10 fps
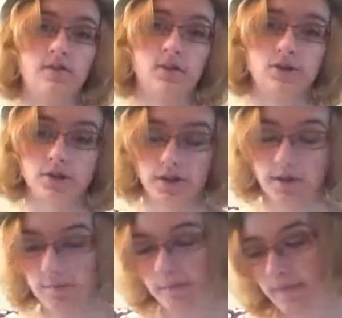of our
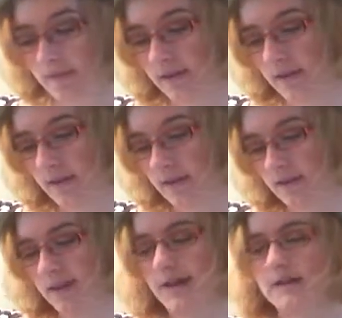journey.
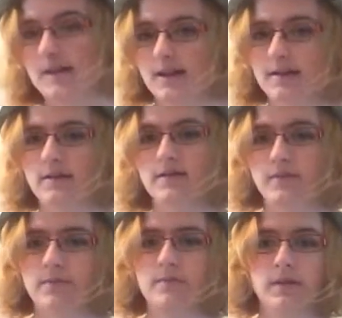That's kind of,